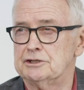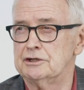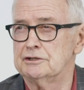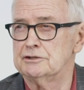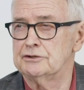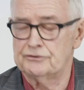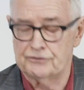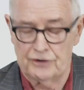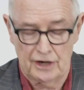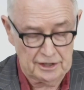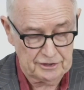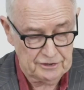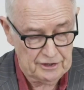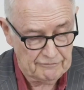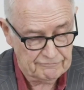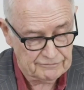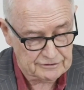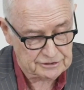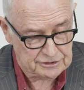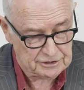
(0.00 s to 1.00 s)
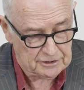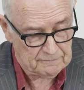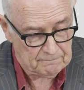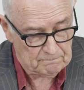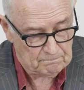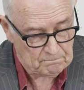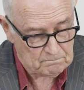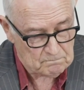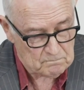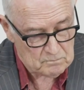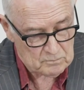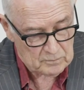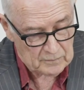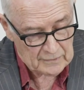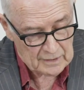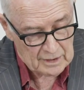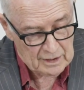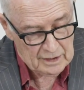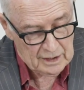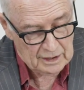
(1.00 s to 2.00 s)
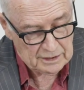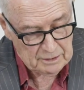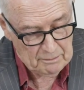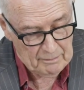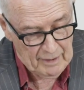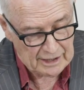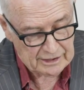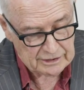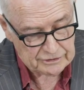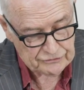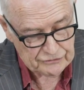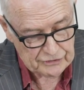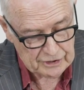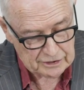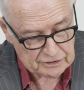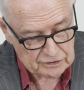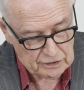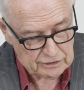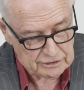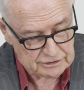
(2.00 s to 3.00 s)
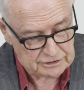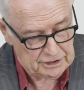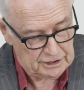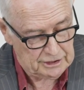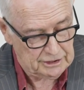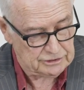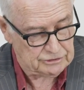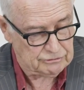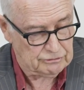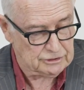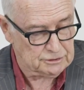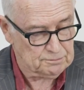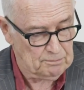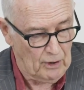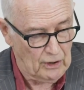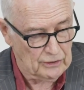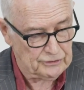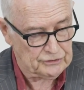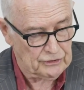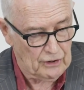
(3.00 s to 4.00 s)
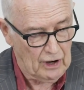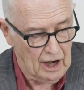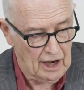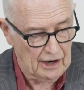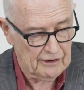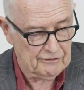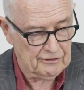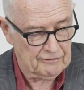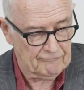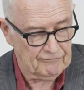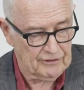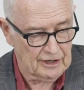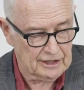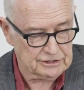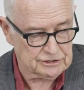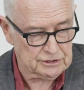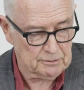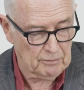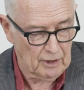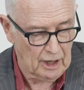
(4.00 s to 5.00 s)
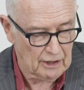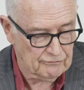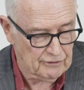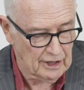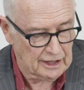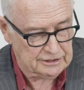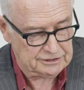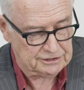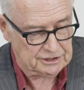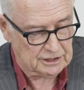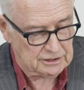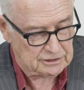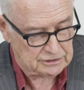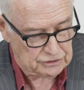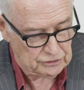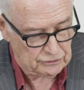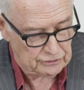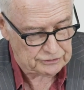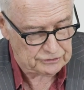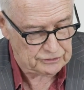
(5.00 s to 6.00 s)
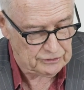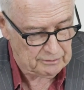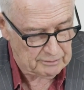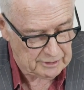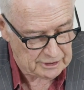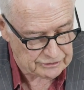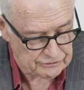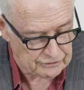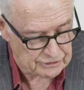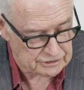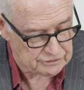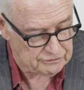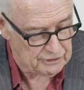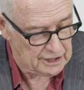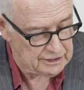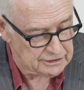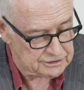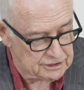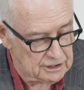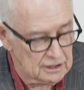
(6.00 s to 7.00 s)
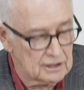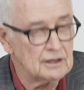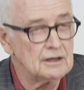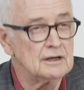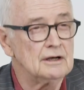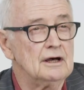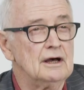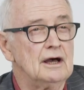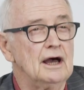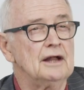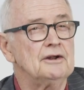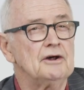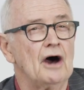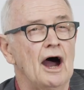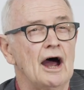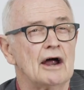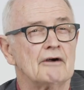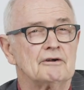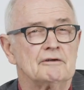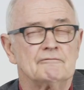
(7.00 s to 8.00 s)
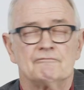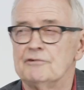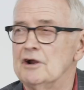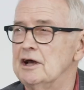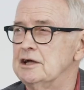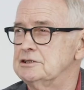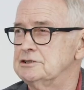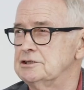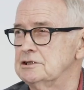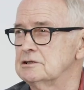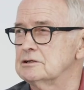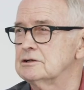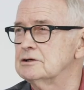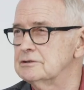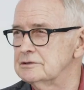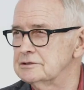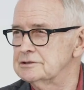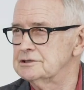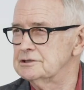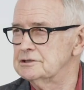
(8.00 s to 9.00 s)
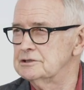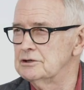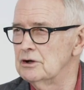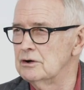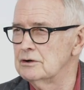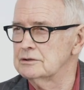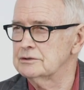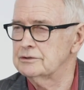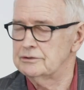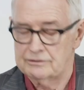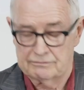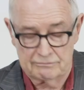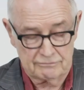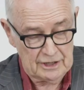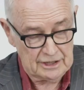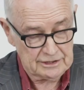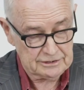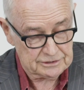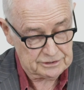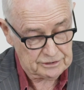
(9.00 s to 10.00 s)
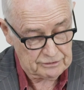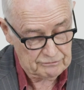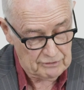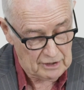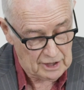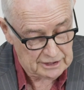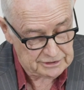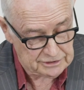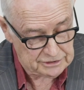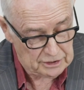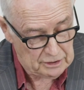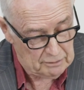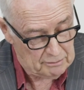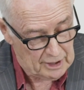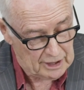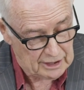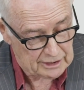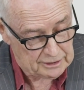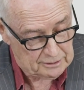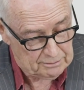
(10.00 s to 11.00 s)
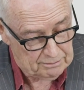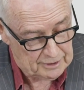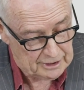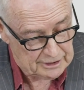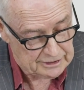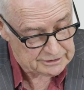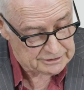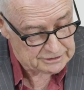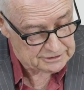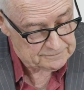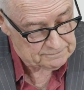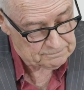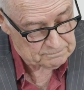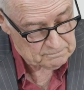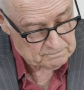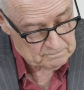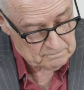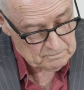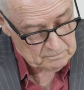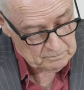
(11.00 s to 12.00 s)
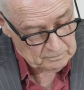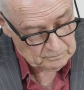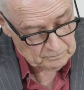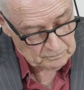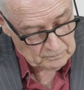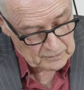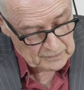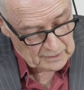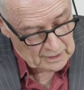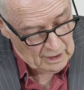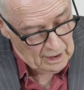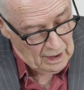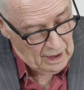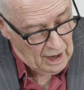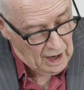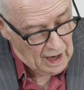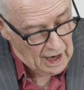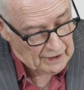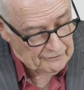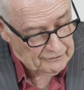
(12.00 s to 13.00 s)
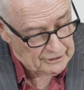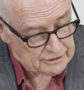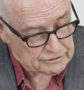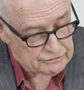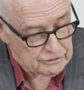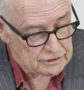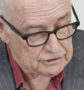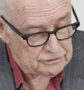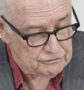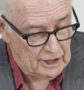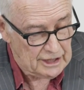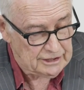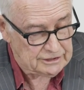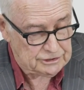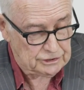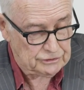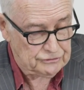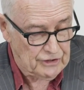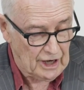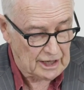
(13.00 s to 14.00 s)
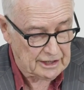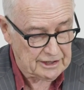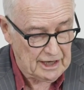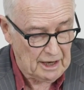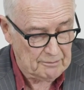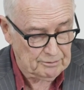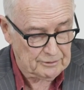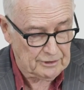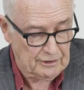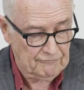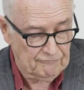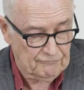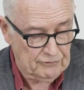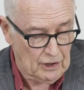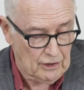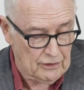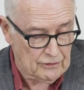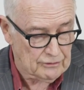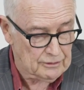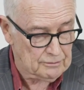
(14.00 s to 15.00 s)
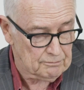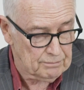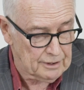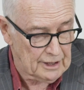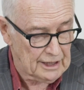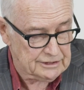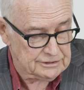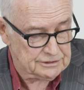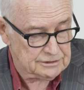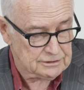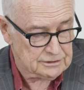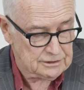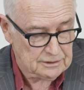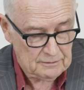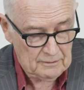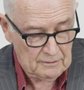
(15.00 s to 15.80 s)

and the trade deficit. The monetary authorities respond to higher inflation by raising short-term interest rates, and higher inflation causes long-term rates to rise in the marketplace. Higher interest rates attract capital flow and place